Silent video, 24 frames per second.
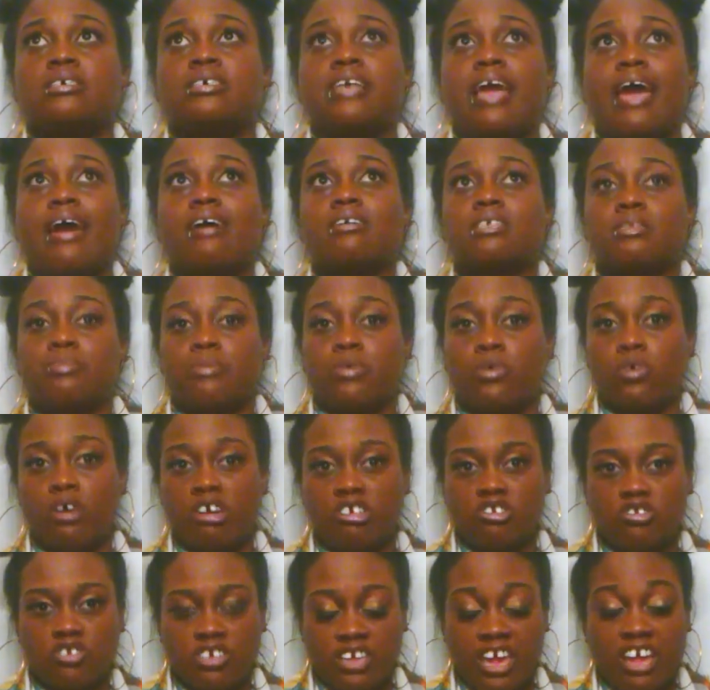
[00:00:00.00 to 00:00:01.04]
gasp and
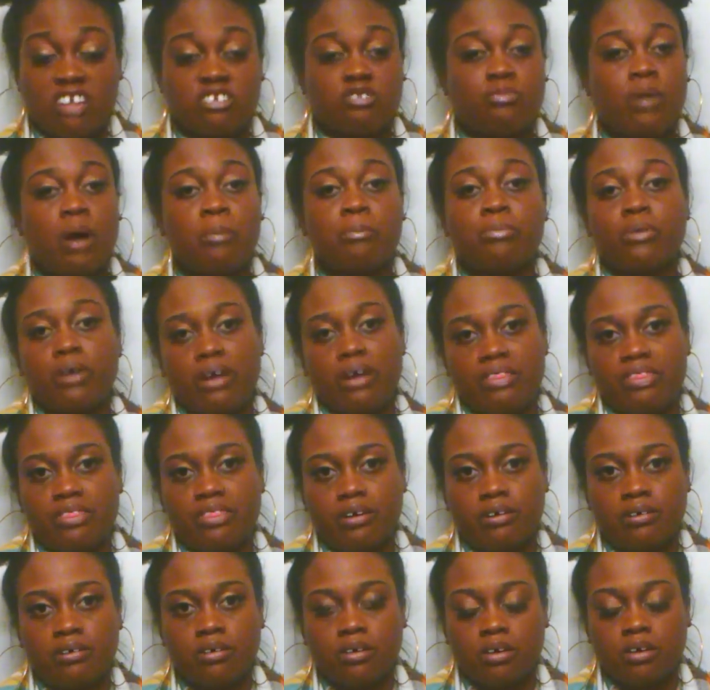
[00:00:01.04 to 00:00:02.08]
catch my
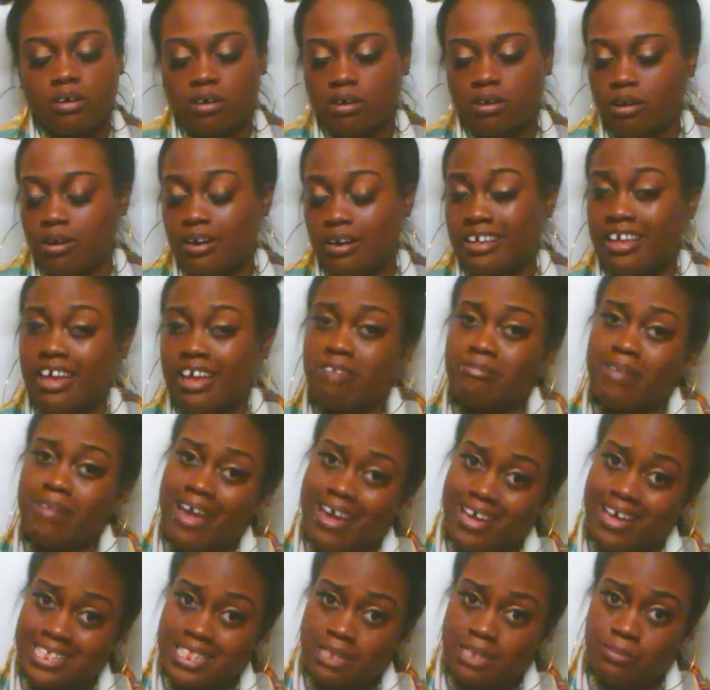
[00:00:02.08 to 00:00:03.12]
breath. I already have
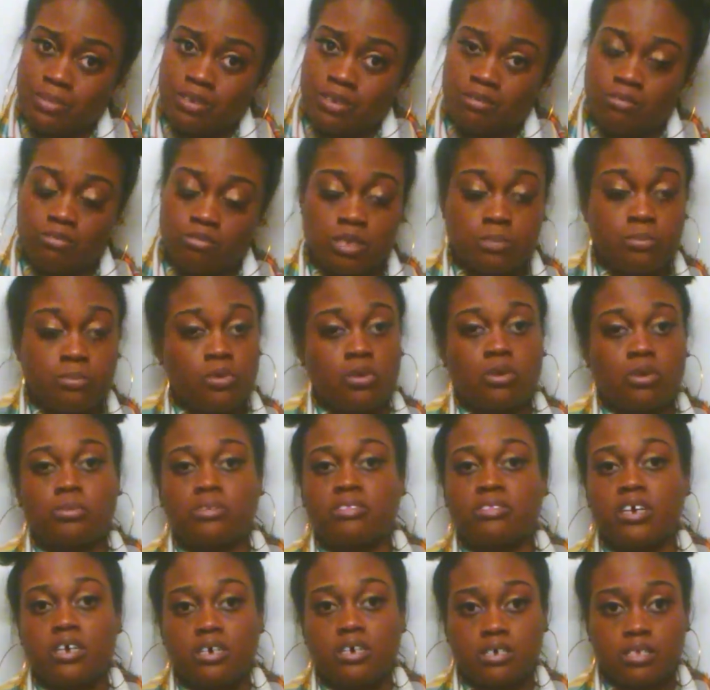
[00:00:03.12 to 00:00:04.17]
asthma. I was born
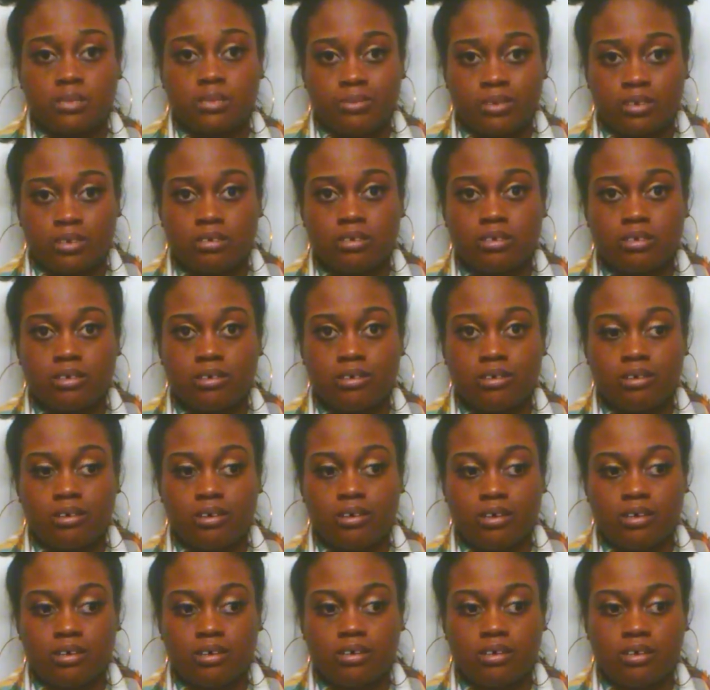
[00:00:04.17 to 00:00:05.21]
with asthma.
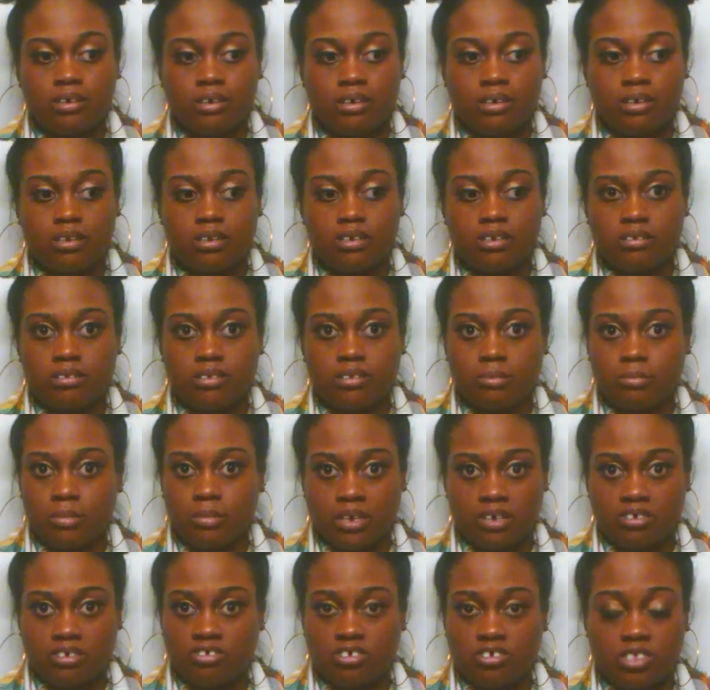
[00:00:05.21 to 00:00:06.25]
And it seemed
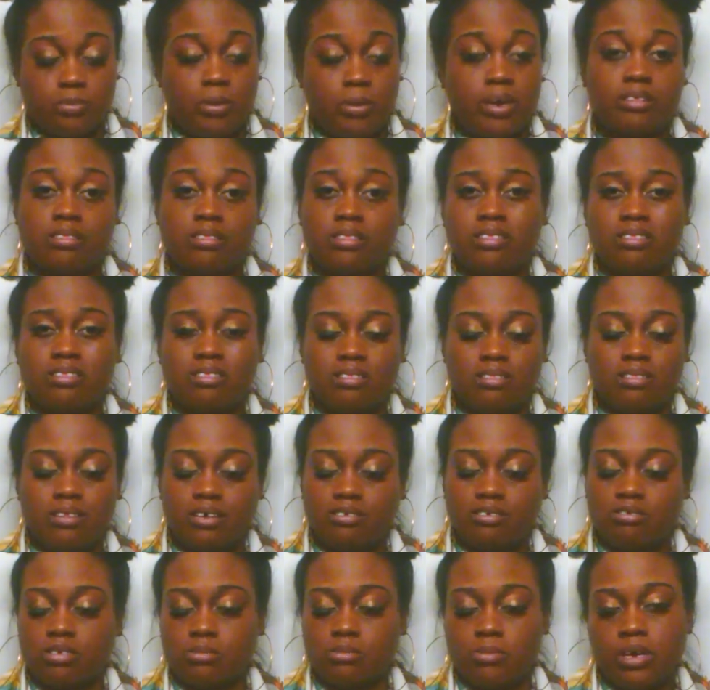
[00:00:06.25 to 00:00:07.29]
like that just made
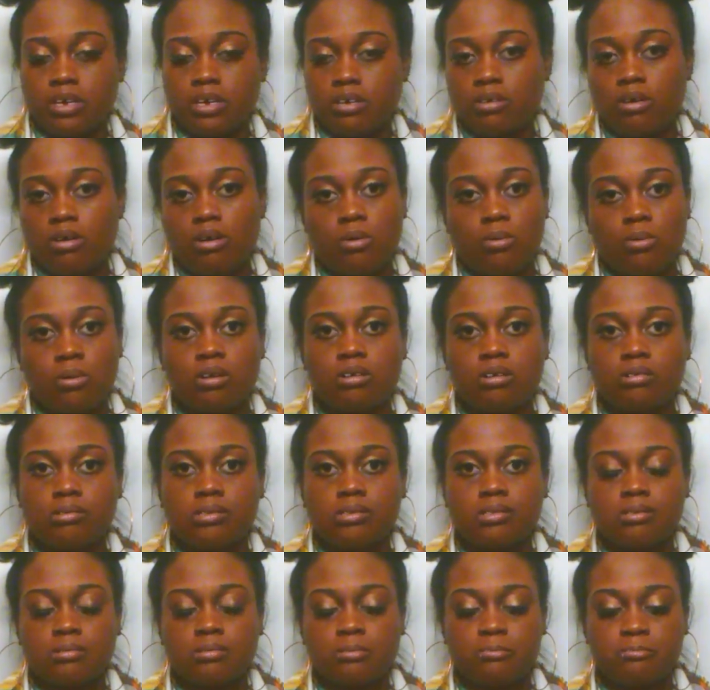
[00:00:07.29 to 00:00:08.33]
it all
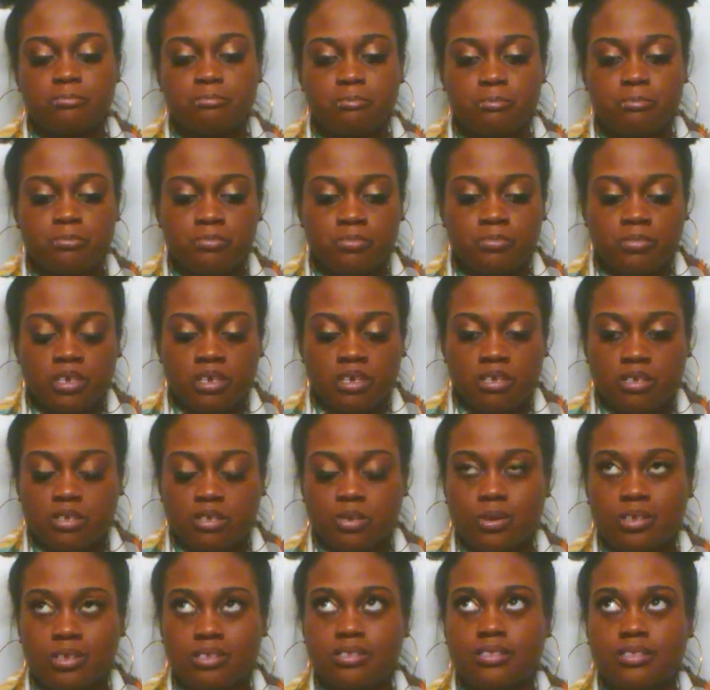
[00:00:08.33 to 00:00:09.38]
worse.
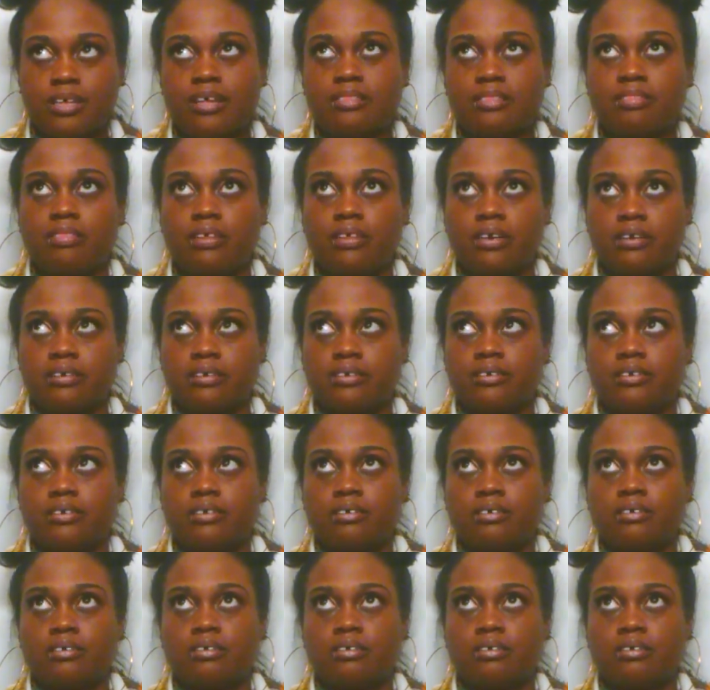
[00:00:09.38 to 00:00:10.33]
So I sat there.